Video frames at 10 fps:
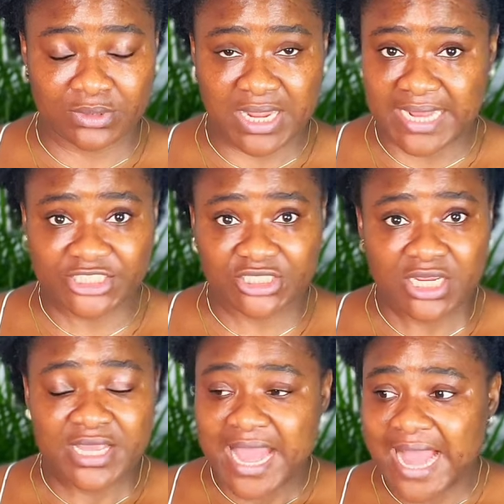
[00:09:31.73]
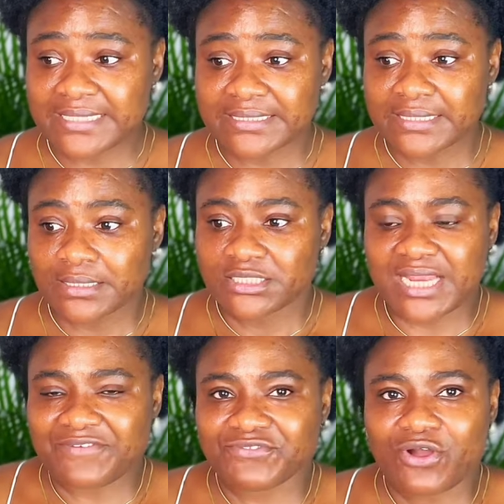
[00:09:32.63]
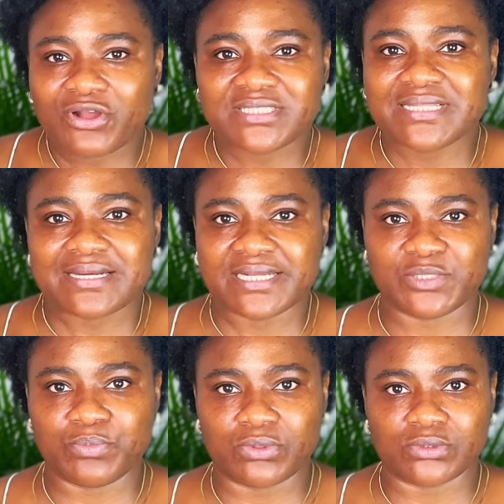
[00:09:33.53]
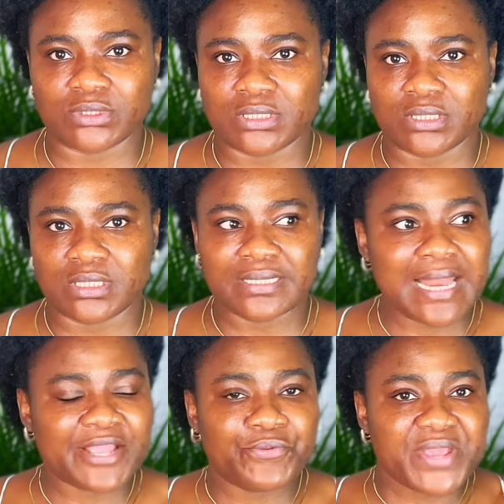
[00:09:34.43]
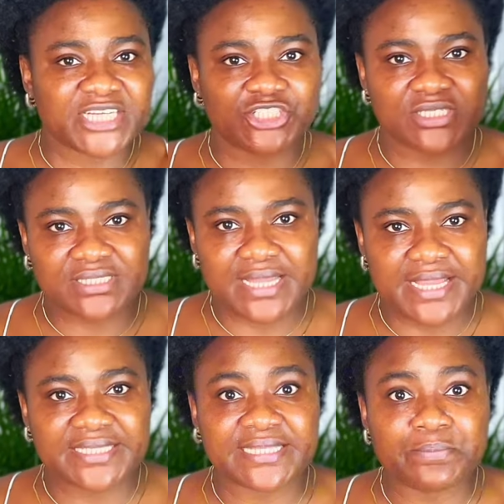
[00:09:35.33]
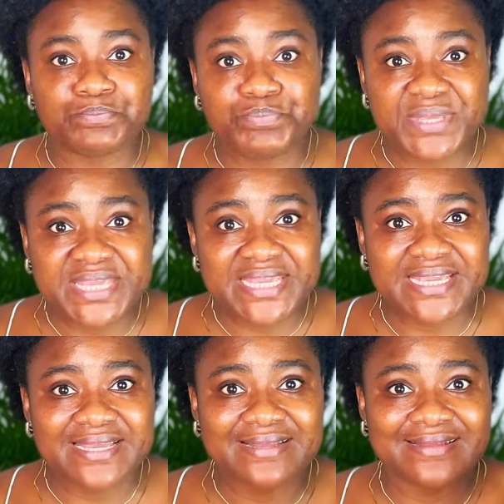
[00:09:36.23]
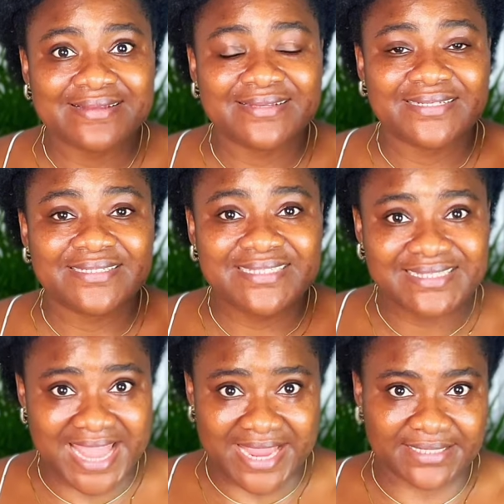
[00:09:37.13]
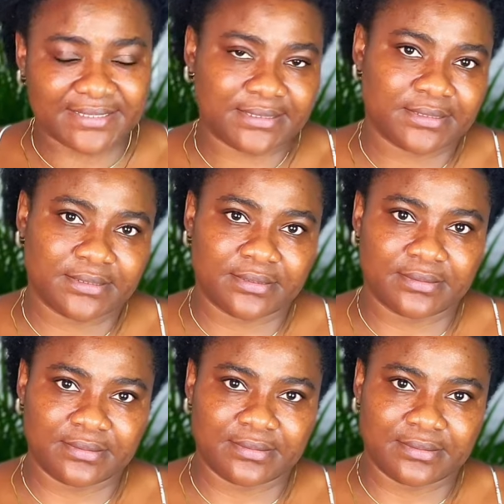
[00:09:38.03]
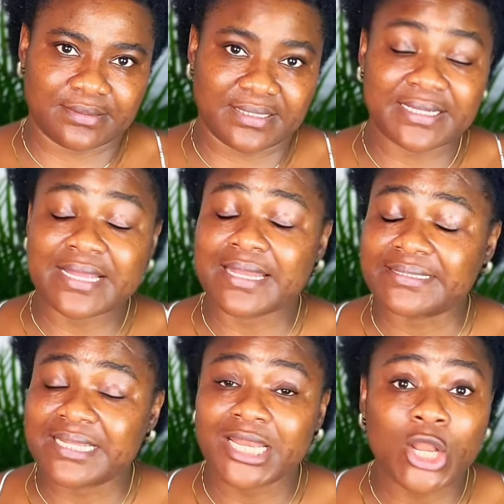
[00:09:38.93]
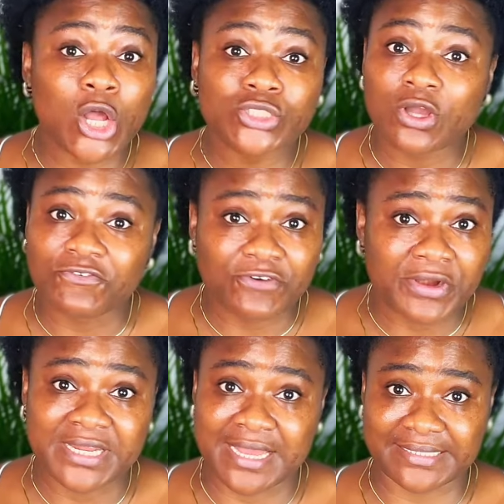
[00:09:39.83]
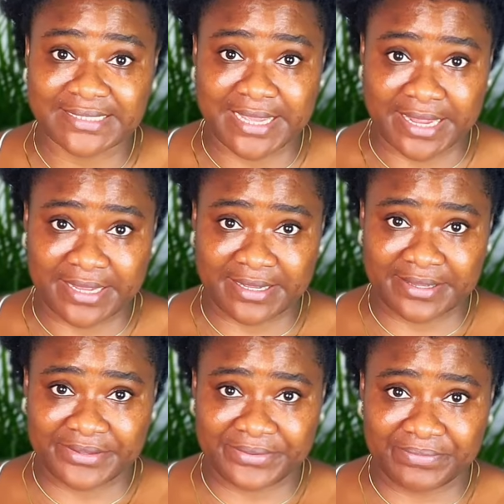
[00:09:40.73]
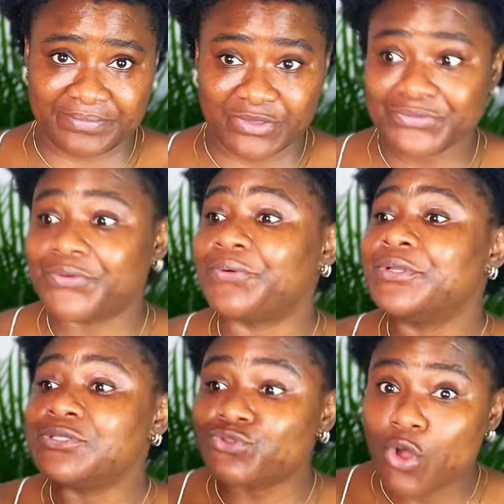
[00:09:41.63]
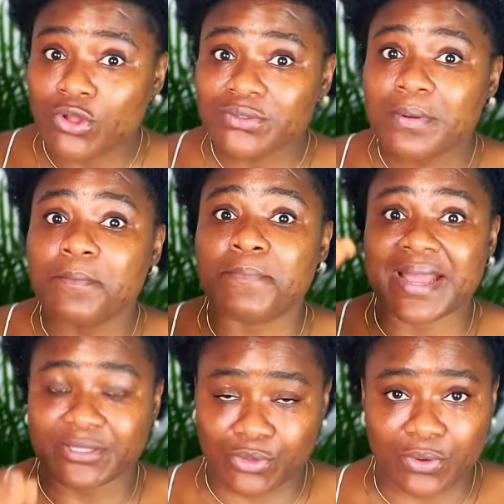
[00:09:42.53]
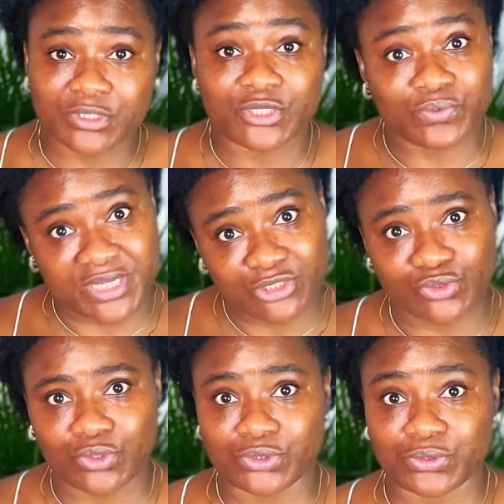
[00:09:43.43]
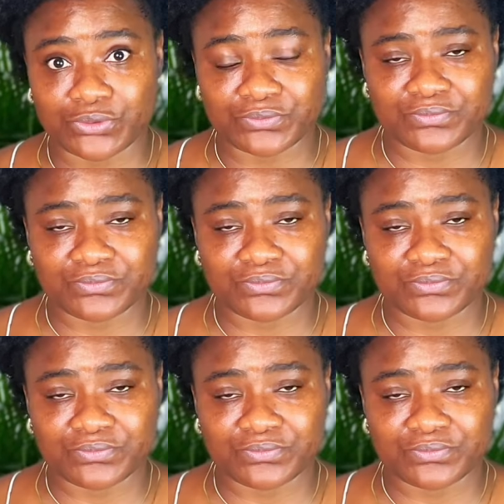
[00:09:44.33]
And she have not gotten a response. Like where she stays is a big state. There's a lot of foreigners there. So it's turn by turn, they'll get to your turn.